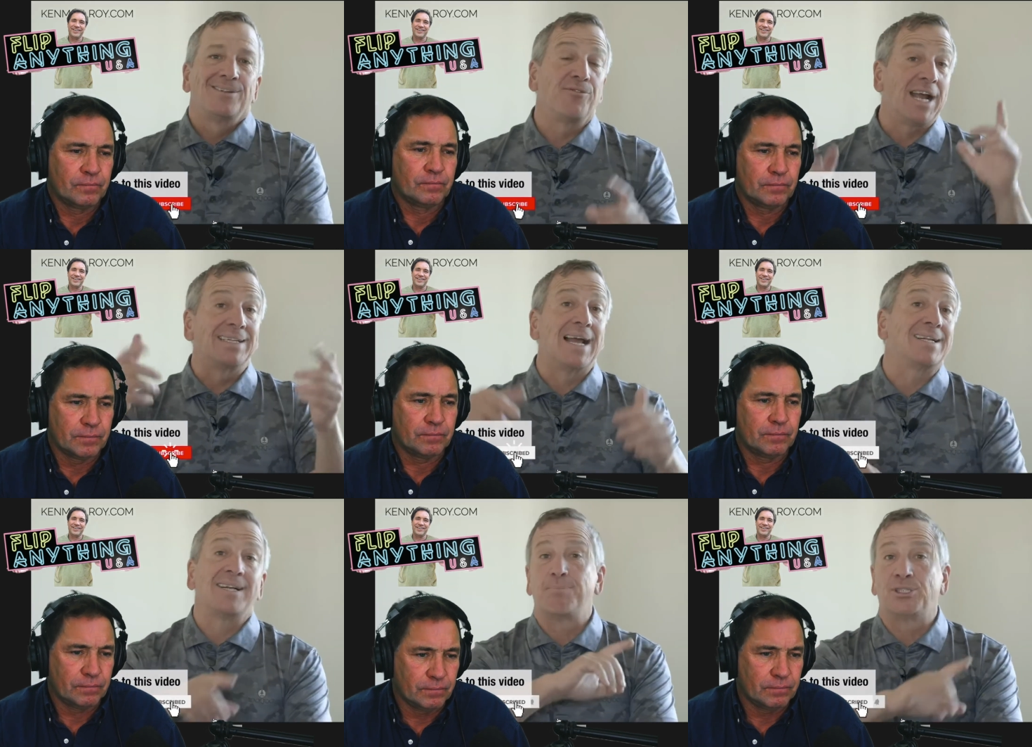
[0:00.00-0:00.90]
Speaker 1: So if you guys
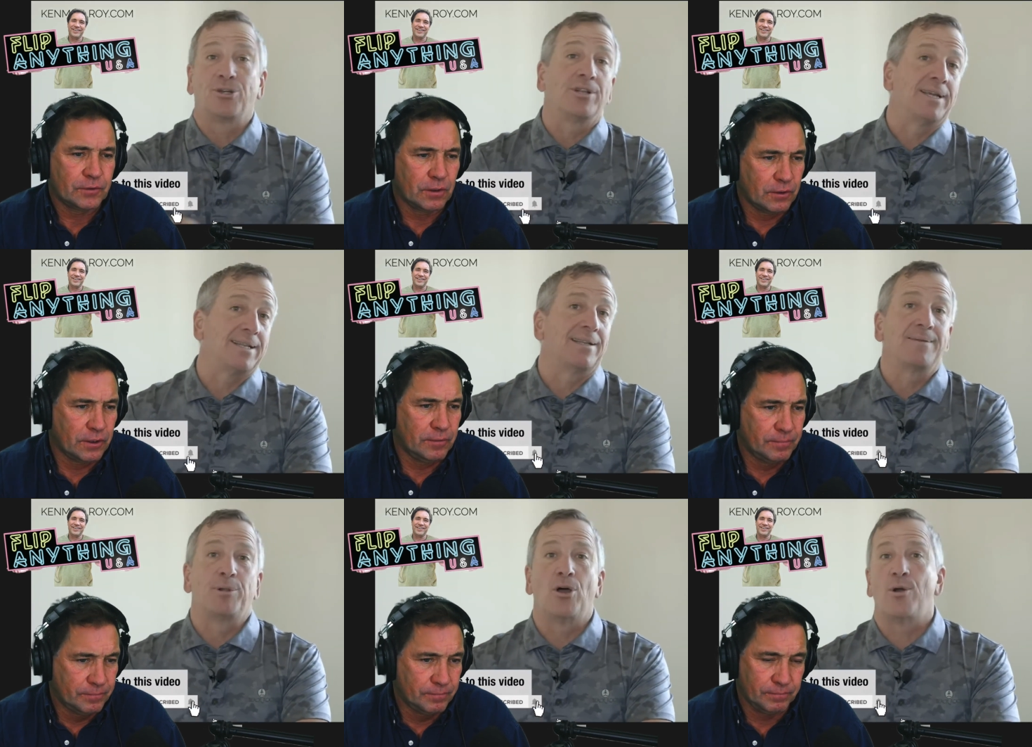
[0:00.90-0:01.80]
like this, be so sure to hit the
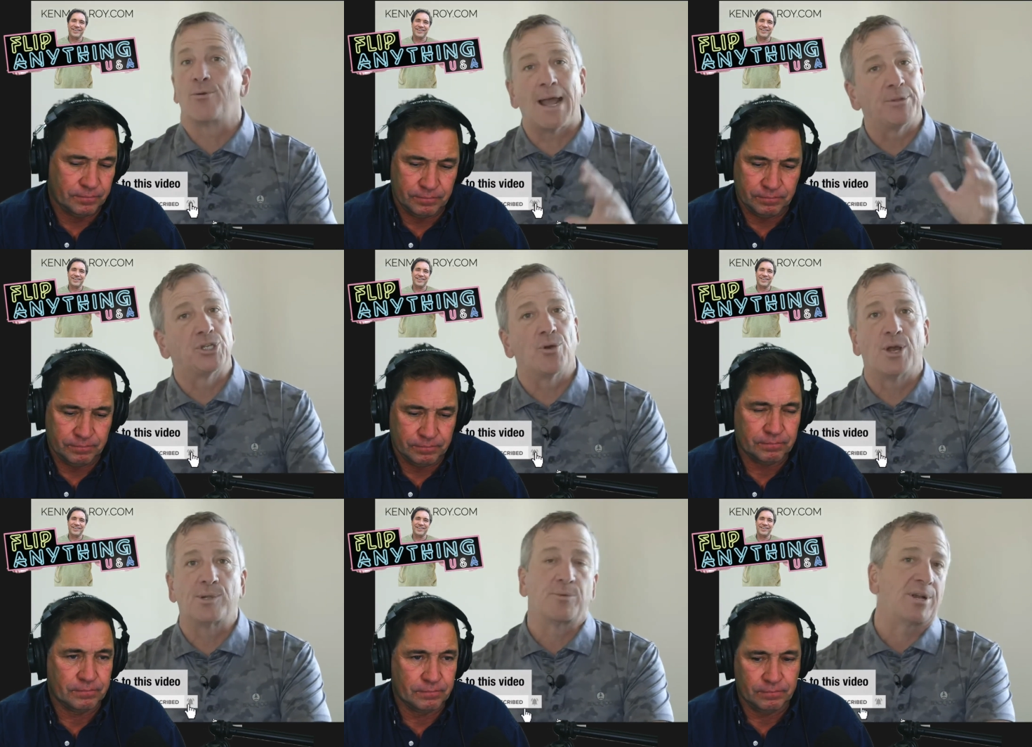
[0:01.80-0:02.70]
link below and grab the show
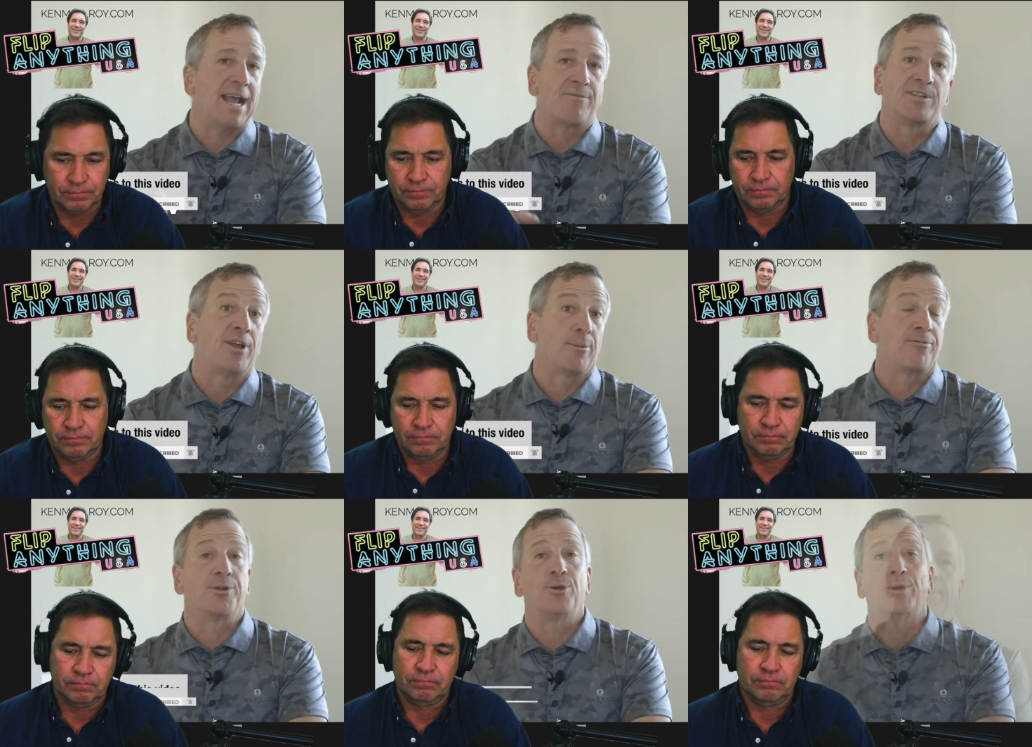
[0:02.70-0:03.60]
notes. We're going to have those
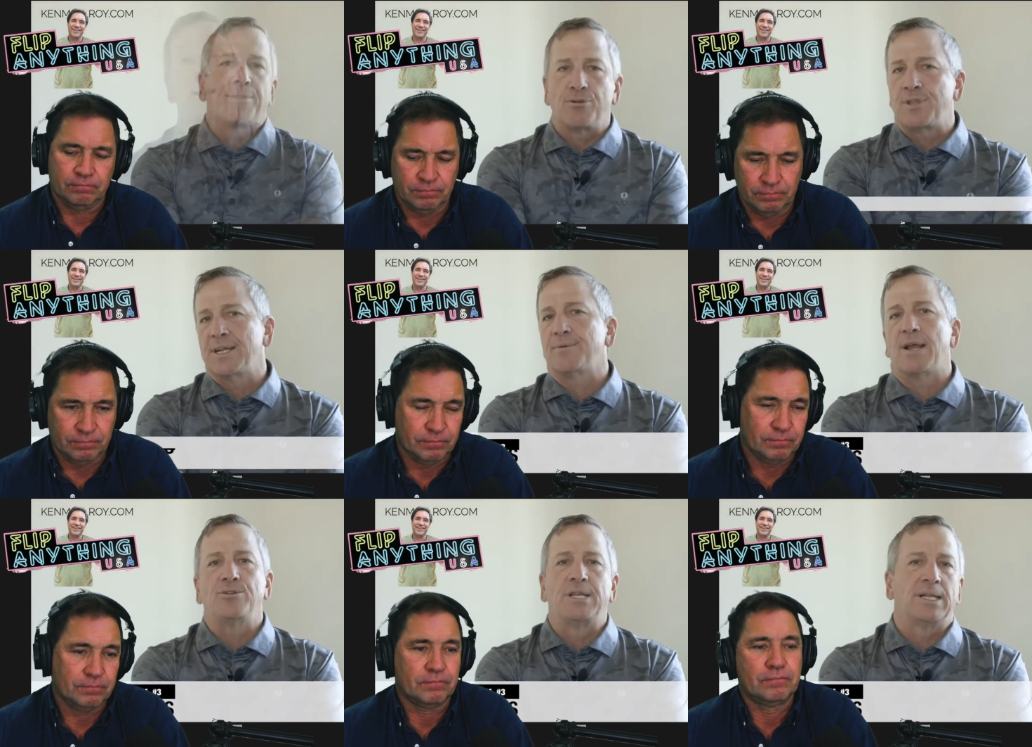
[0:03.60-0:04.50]
available for you. The third thing is
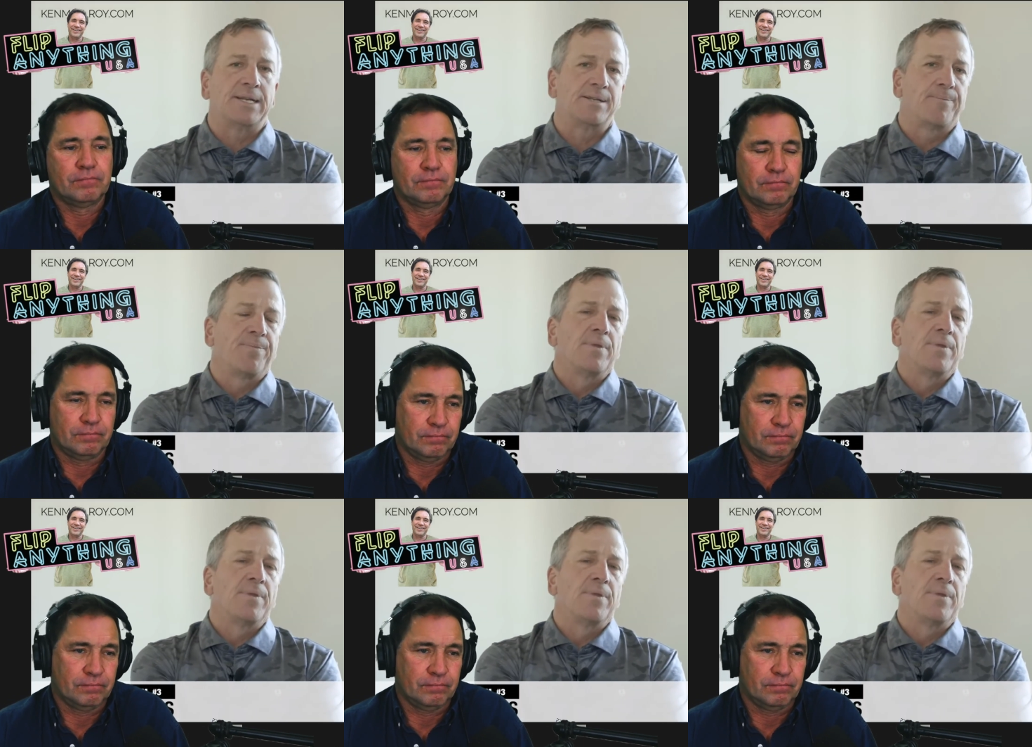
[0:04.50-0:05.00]
around utilities.